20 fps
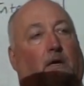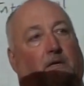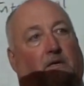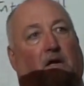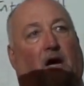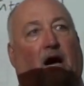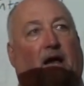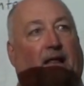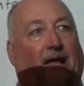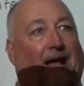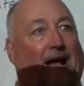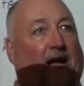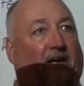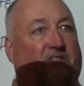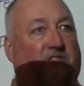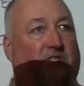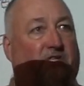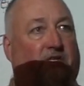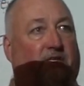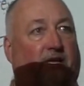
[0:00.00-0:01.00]
Not
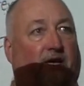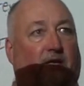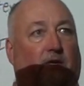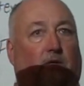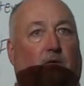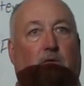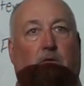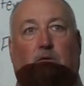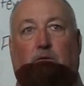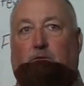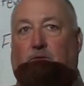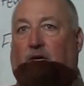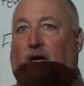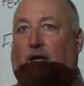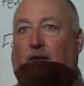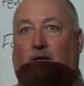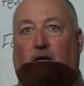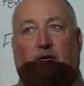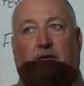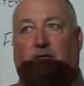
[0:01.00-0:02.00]
accidental,
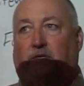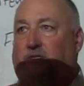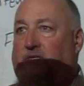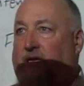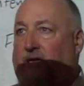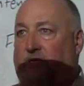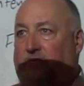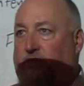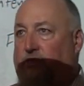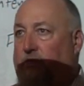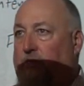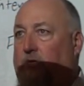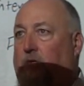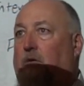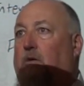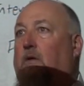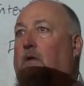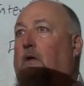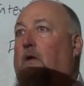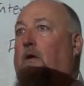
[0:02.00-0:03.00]
not
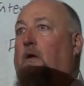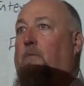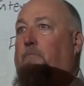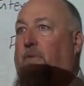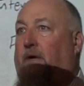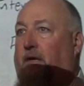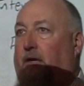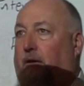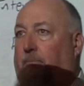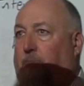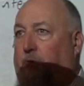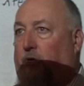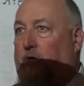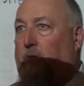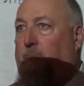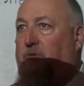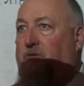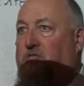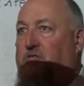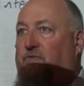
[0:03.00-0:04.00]
unintentional, but a
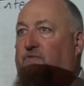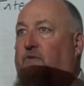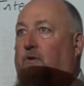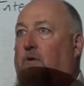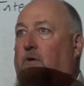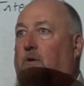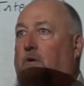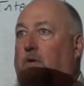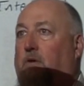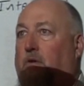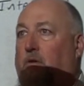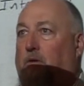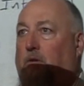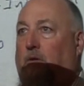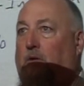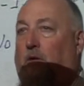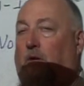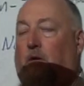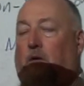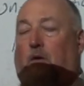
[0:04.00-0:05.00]
purposeful,
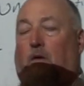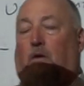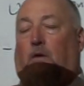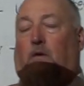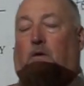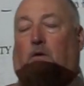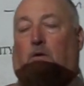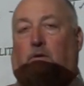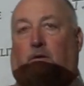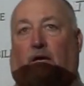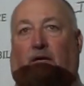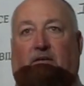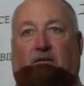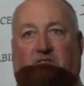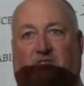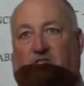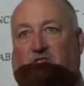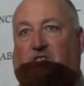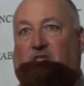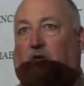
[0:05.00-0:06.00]
not
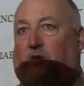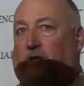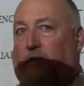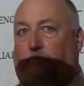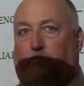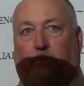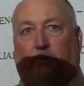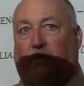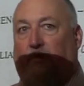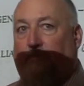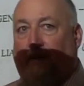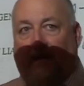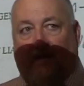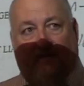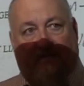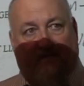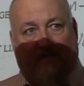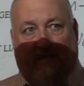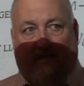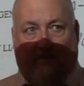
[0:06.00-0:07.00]
necessarily
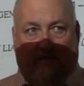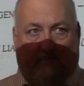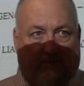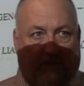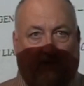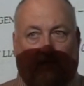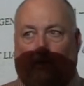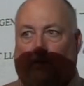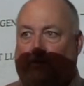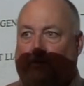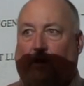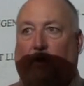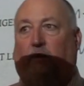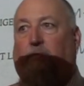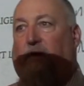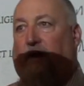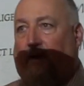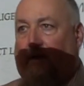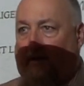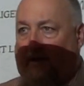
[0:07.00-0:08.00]
premeditated, meaning you thought
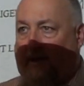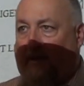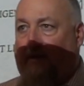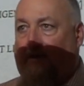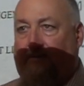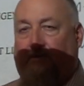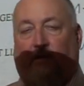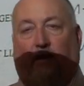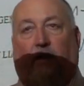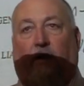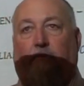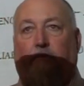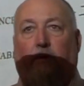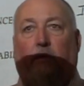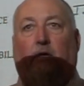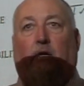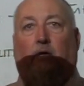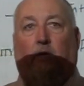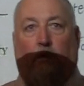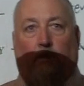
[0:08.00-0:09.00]
about it ahead of time,
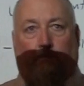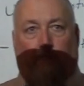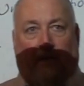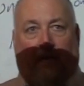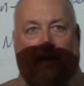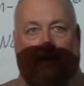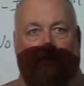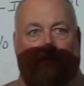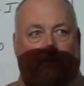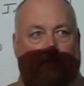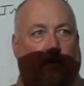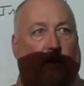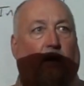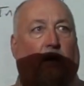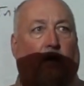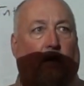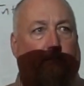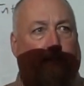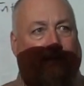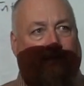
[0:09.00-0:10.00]
but at the
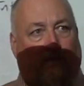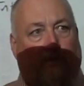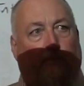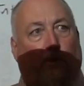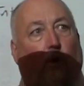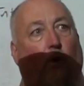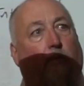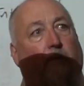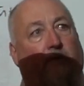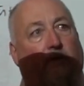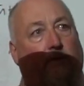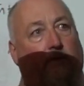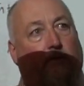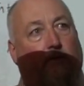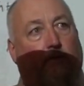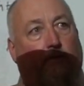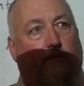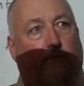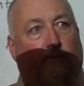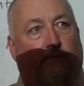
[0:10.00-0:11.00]
time, at the moment,
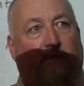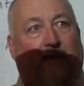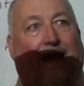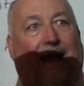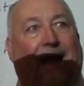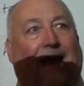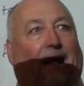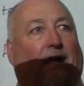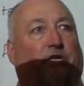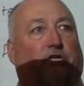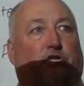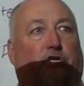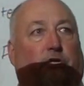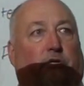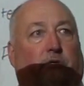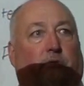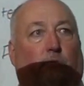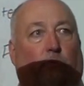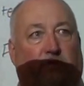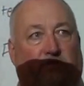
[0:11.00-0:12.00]
the action
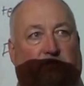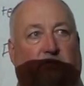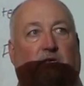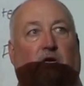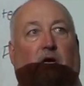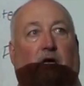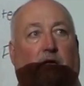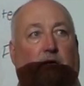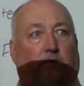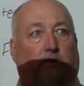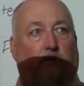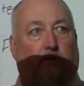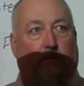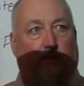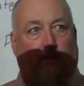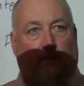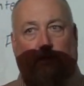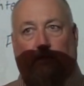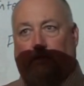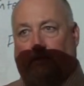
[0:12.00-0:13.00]
was done
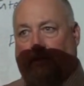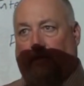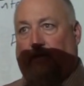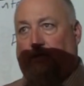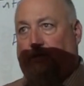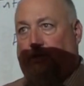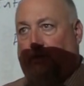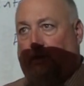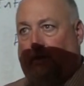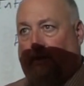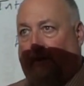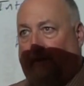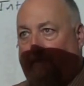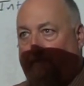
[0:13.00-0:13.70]
intentionally.